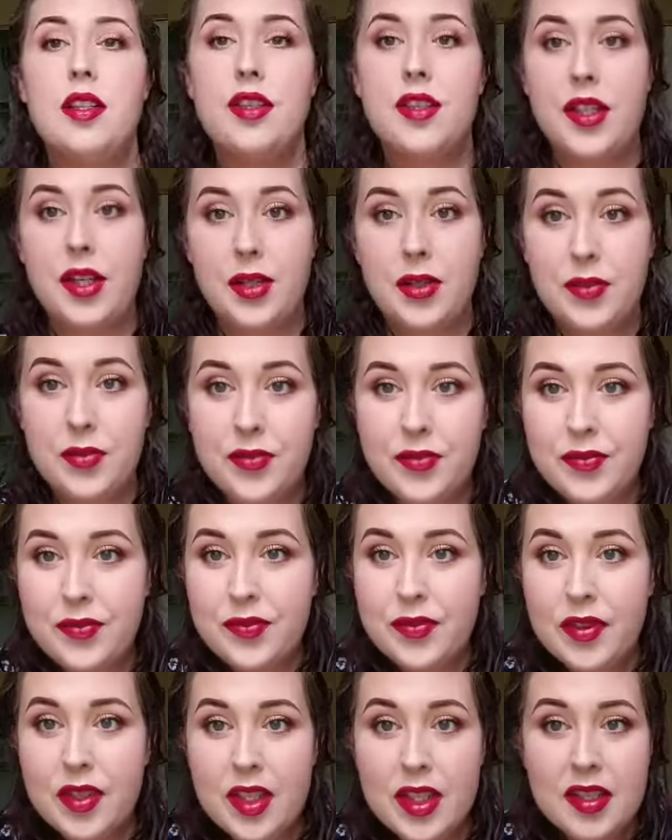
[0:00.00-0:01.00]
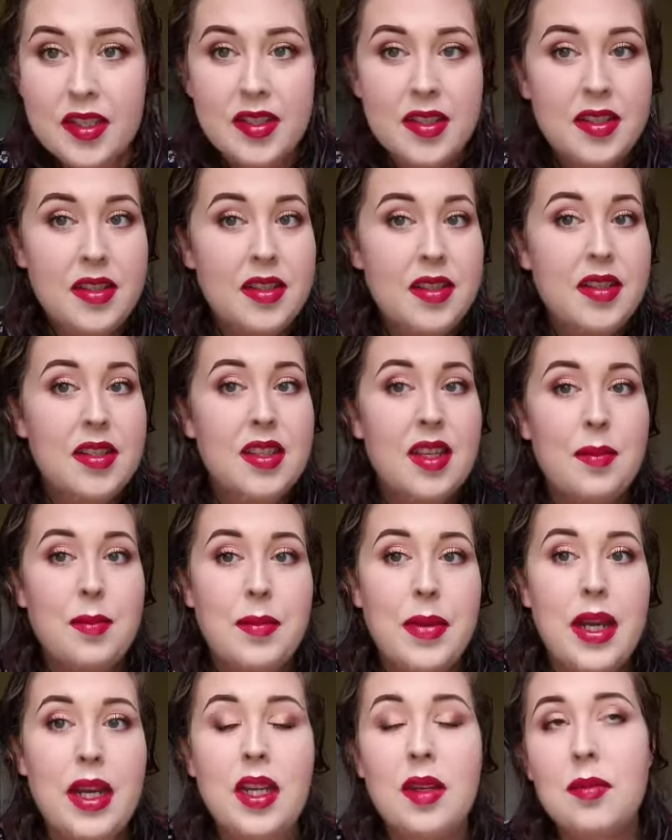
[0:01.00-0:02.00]
So this is
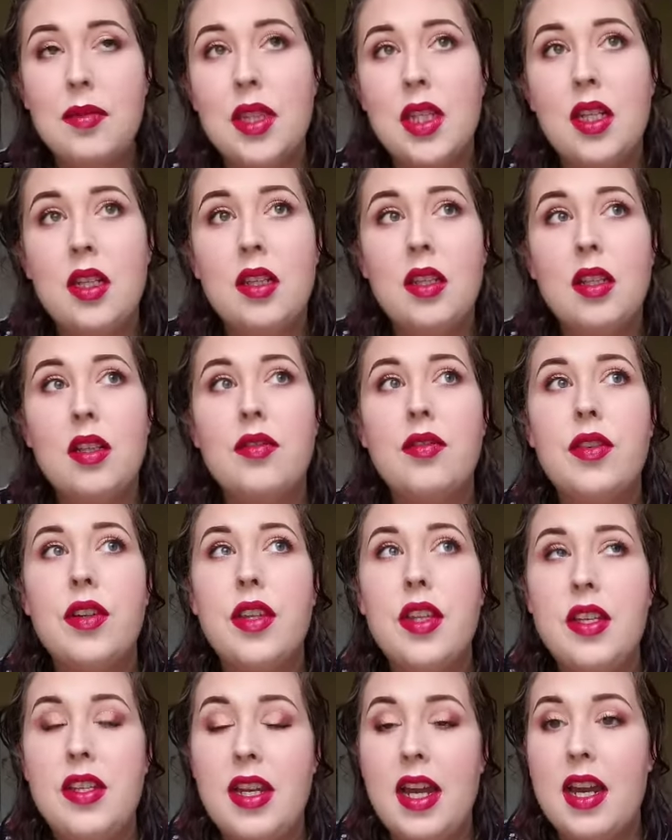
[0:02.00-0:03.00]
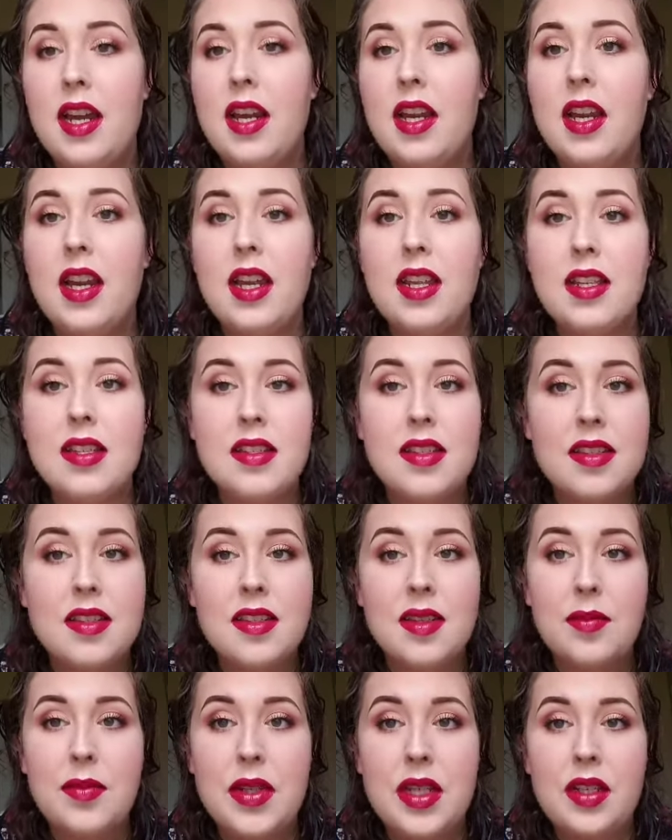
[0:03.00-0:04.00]
my completed look for the day. This
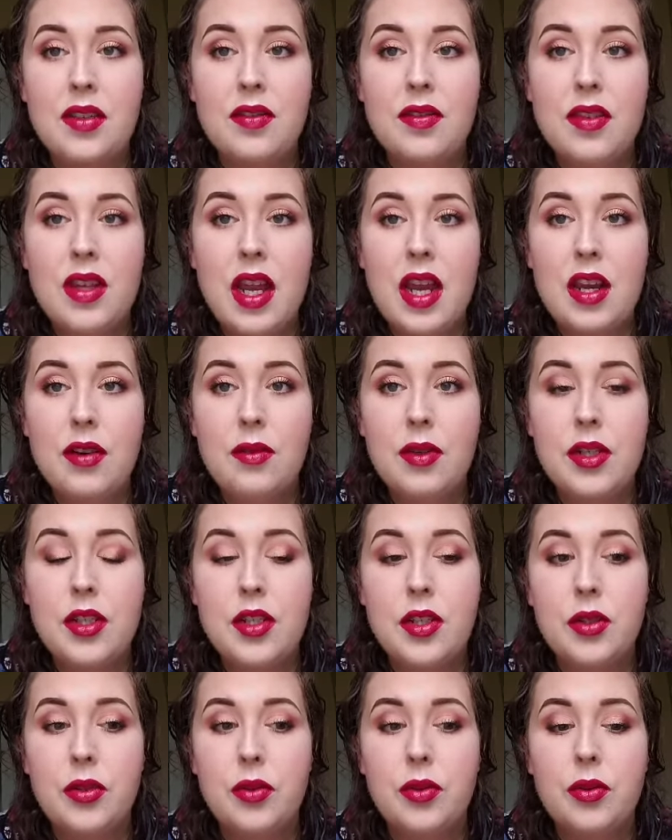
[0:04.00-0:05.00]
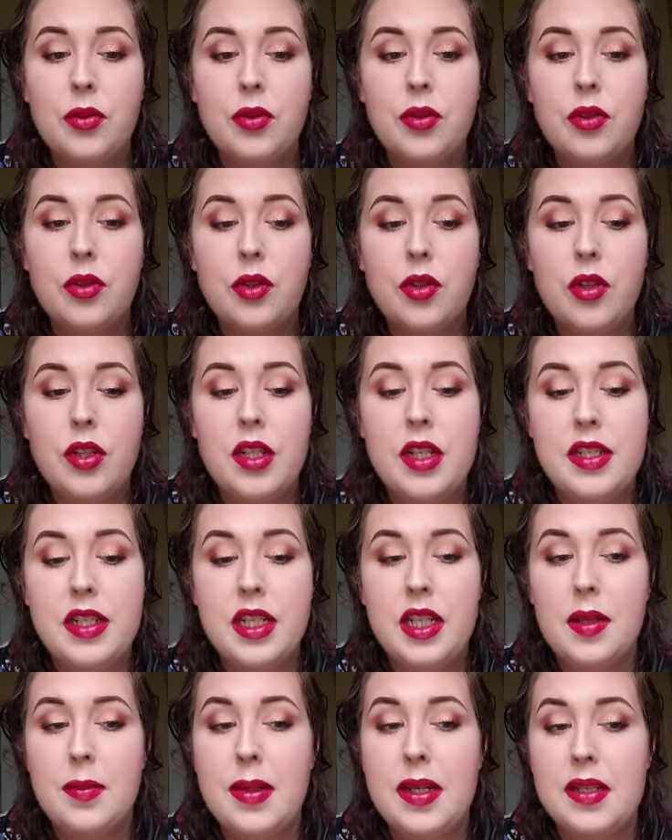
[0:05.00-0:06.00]
is something I would do on a
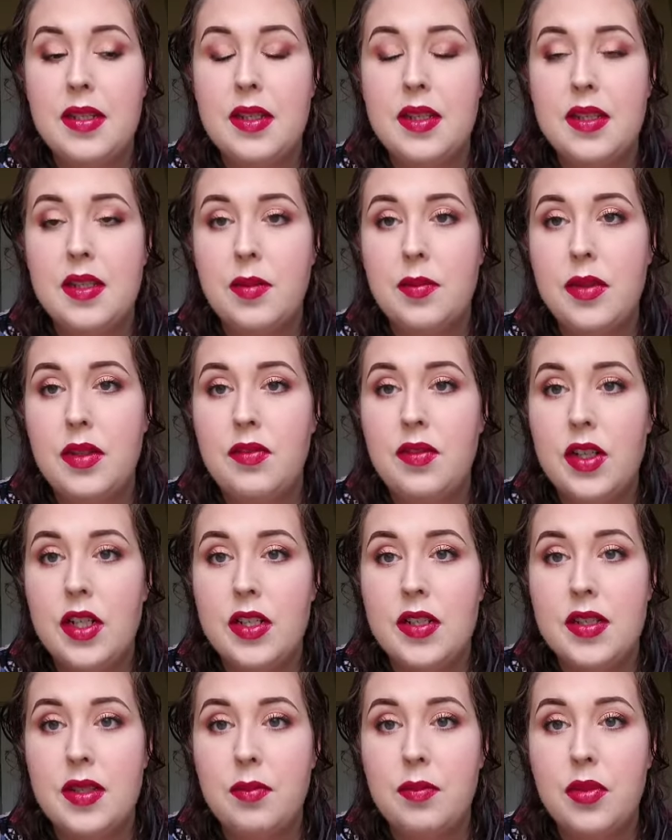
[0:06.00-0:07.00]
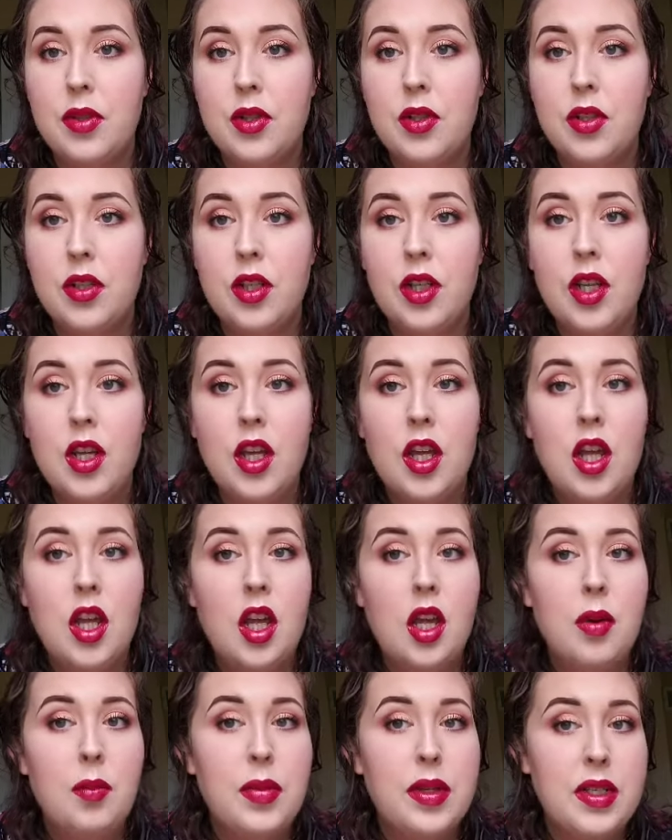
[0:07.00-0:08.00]
daily basis, something very simple,
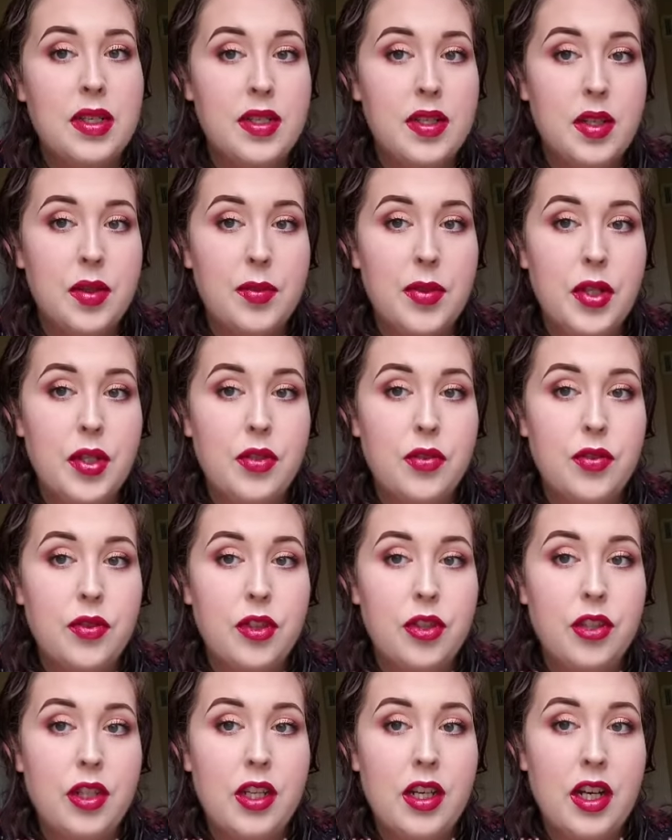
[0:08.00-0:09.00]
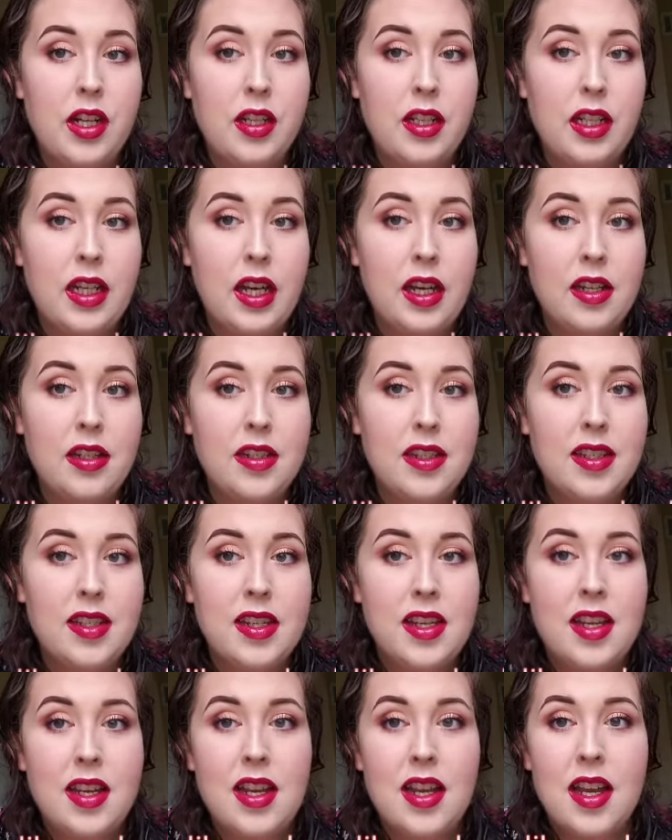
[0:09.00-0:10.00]
but still beautiful and elegant.
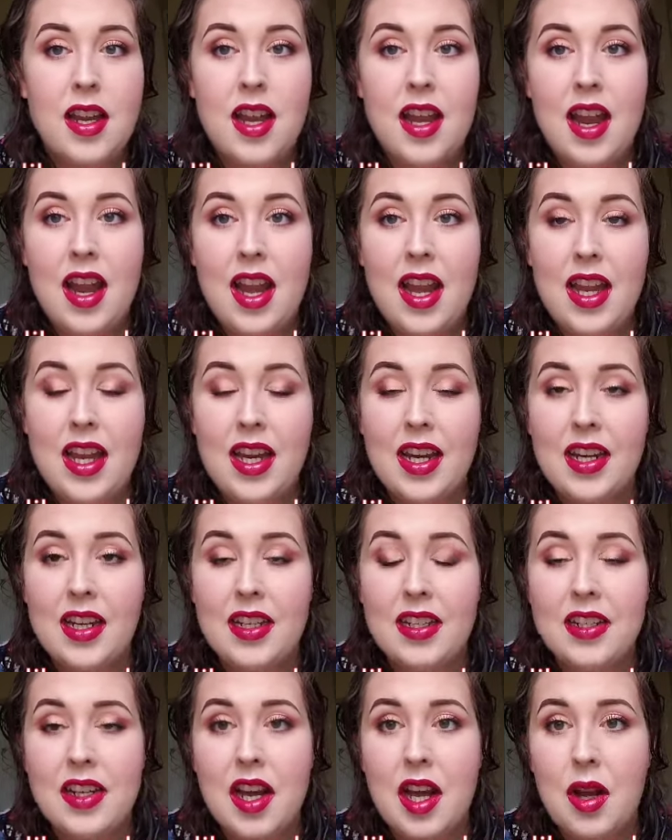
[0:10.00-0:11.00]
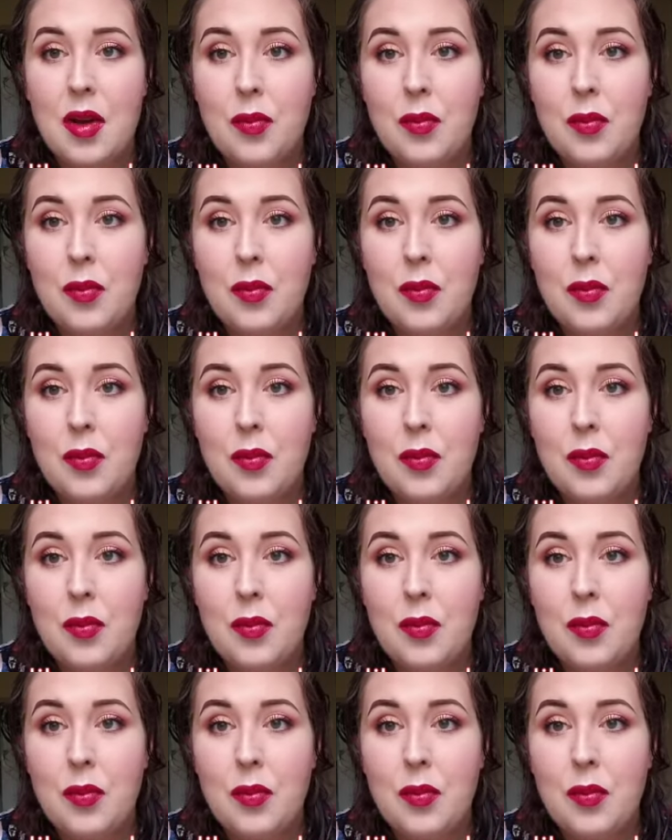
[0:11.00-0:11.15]
And